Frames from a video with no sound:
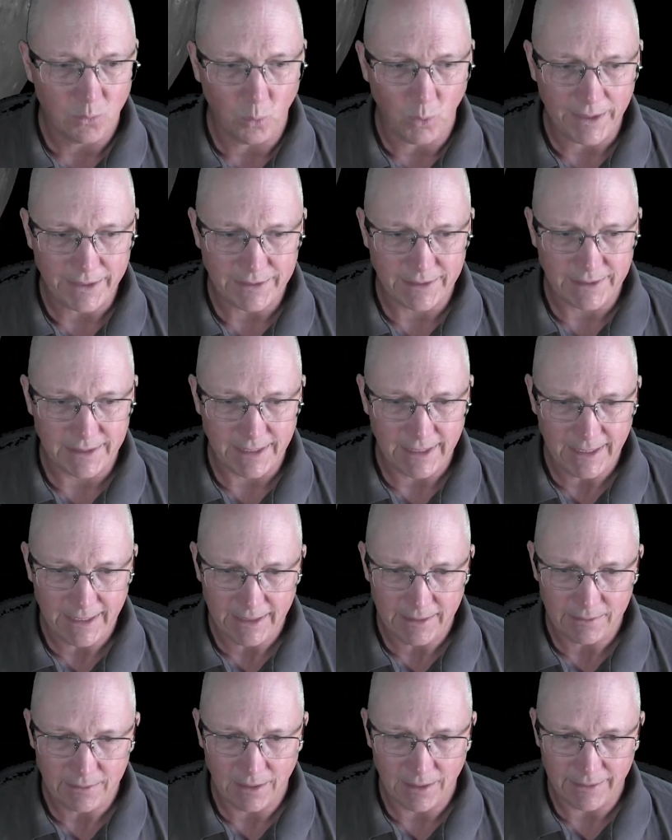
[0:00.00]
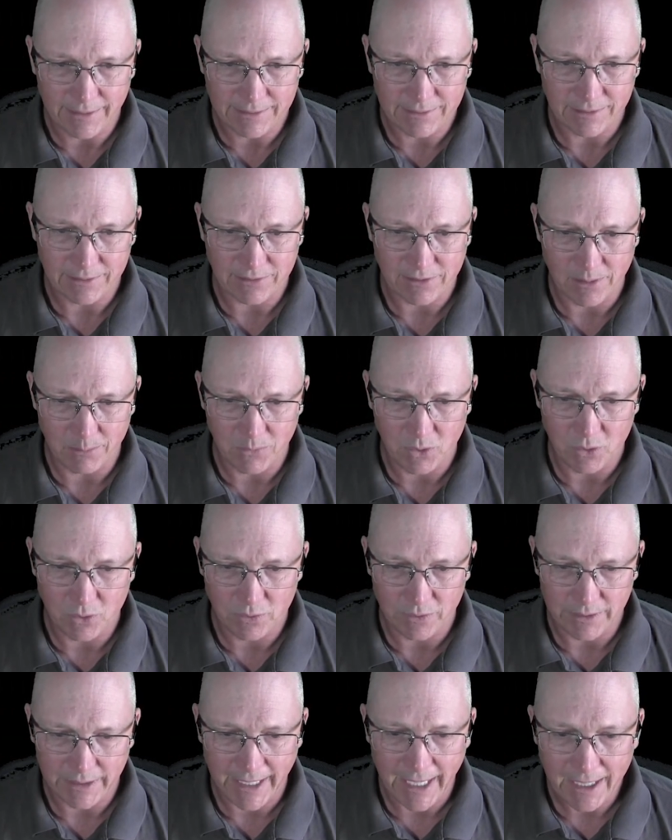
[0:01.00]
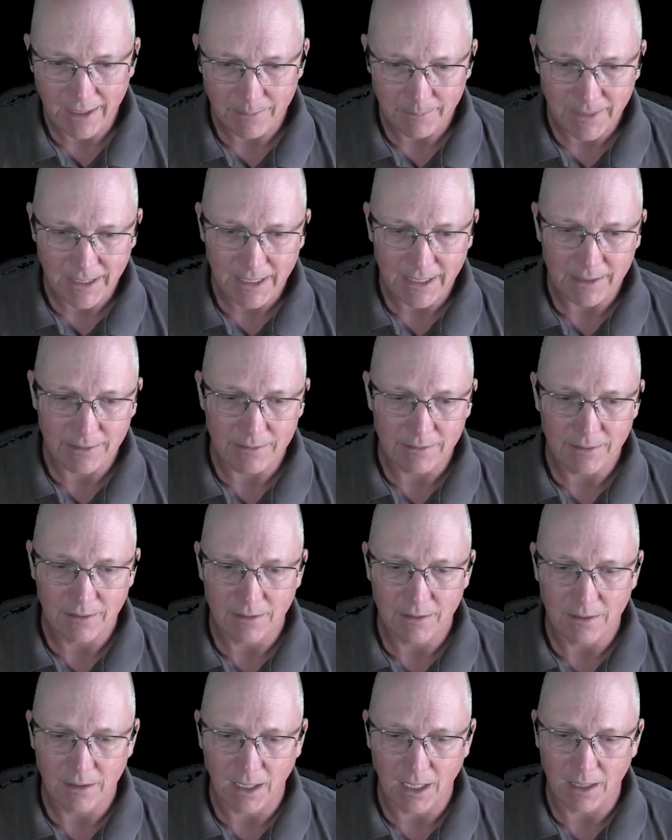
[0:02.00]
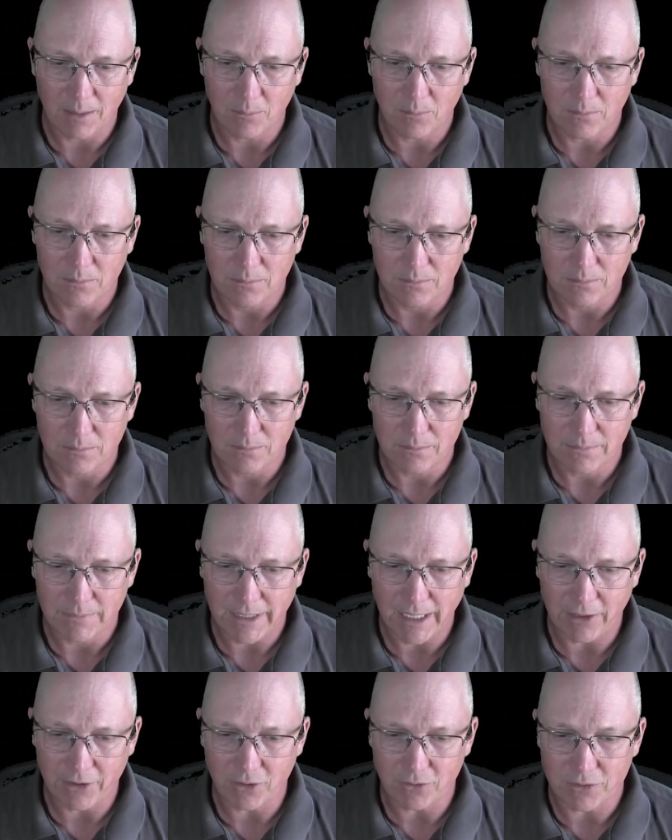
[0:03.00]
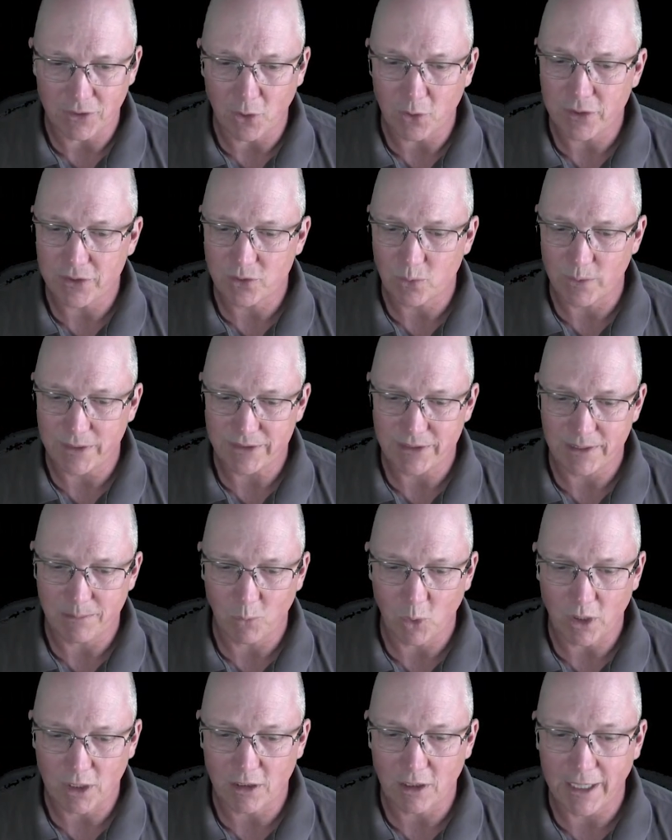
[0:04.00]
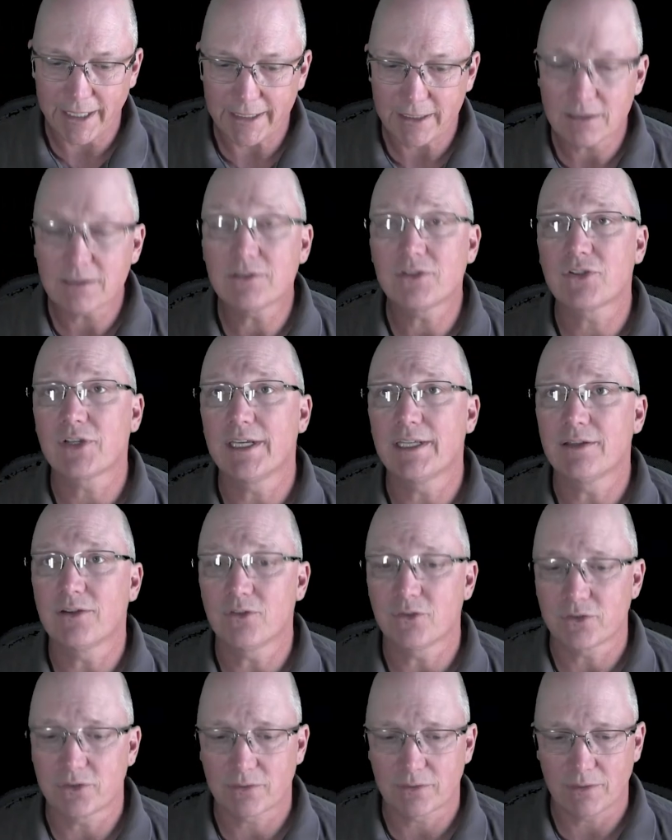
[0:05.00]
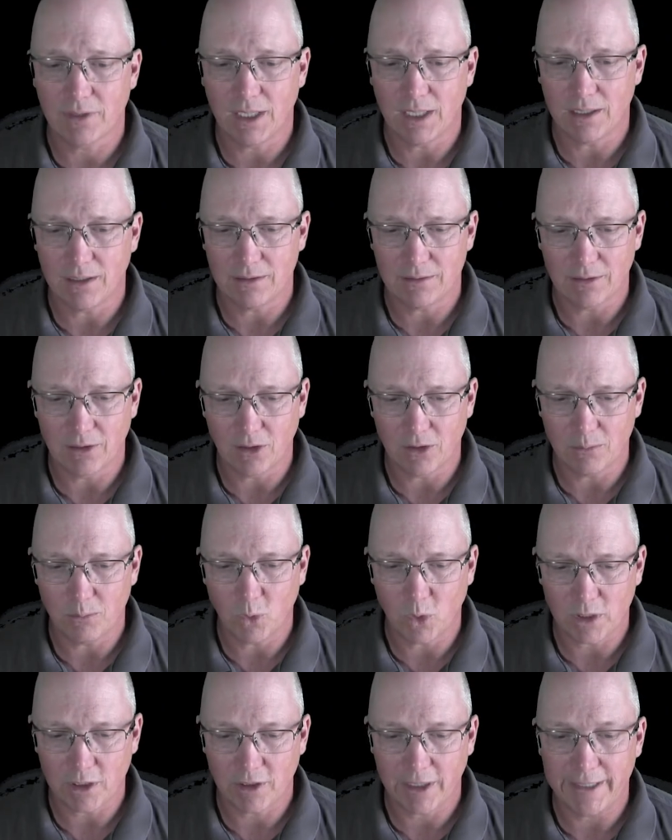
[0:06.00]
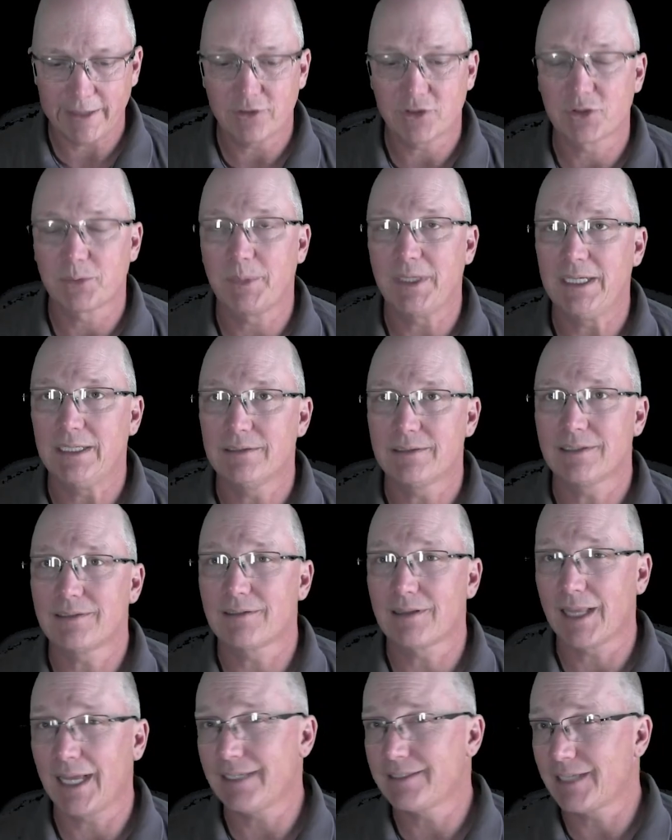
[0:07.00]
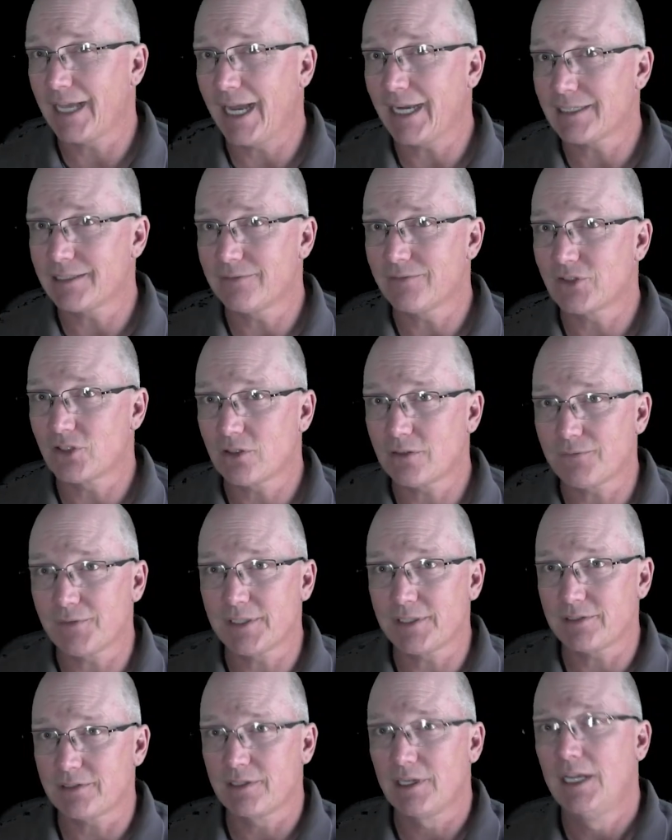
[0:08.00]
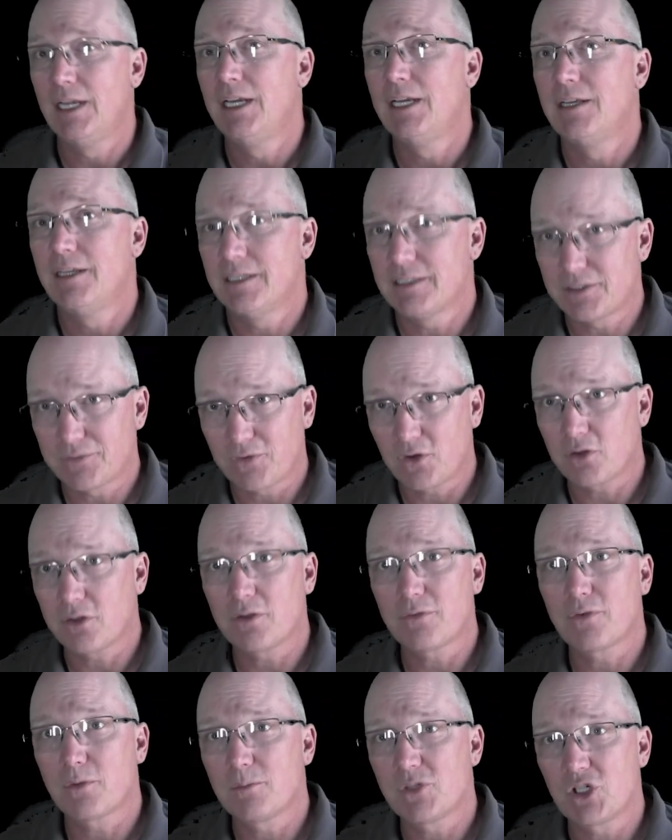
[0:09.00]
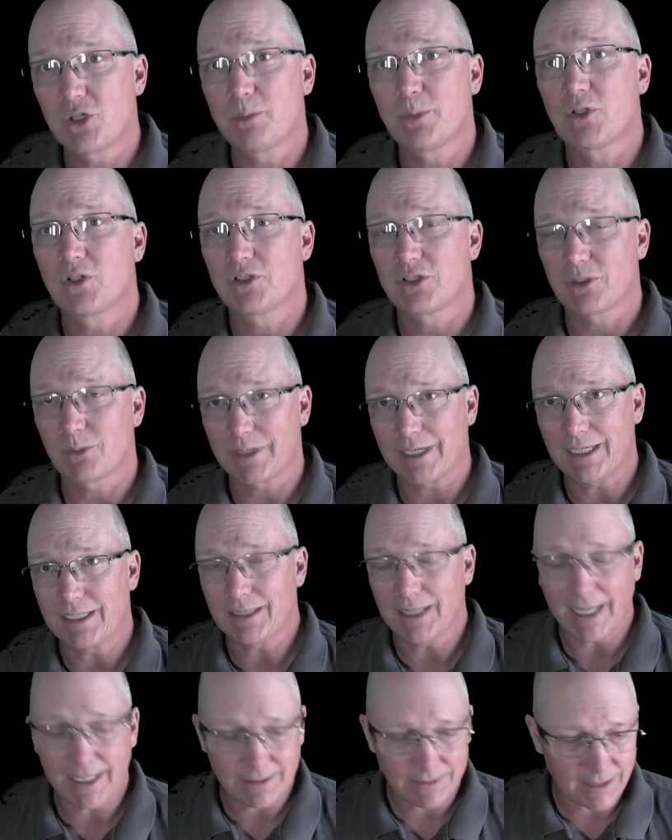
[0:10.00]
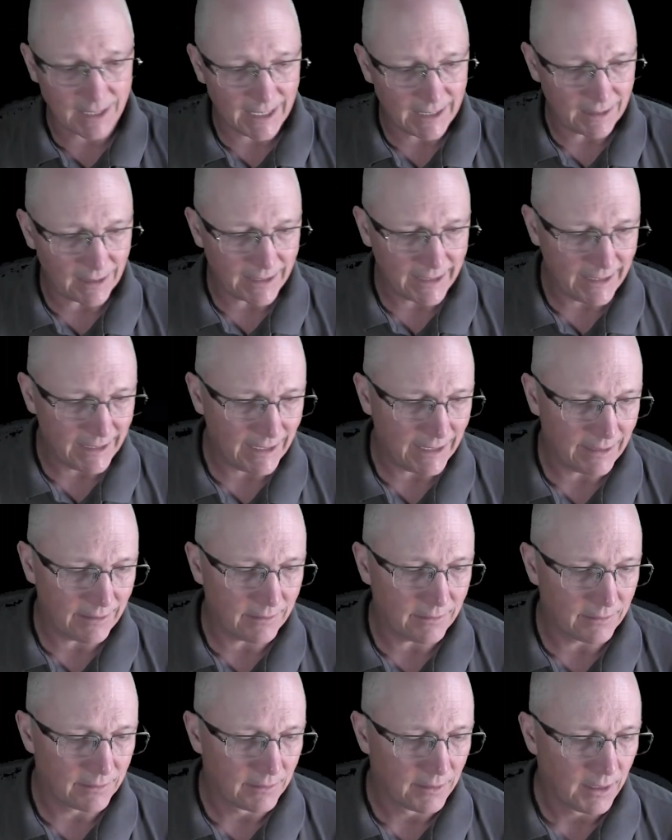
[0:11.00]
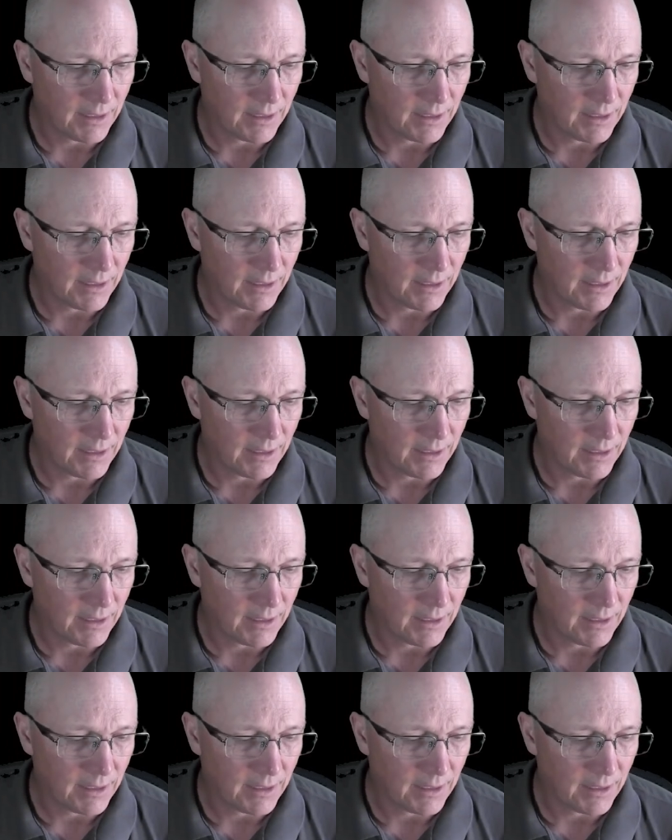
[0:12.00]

we see, this is the moon Ganymede. Now you'll notice we see more craters, and those more craters means it's less active surface. It's further from Jupiter, so we're getting less tidal heating.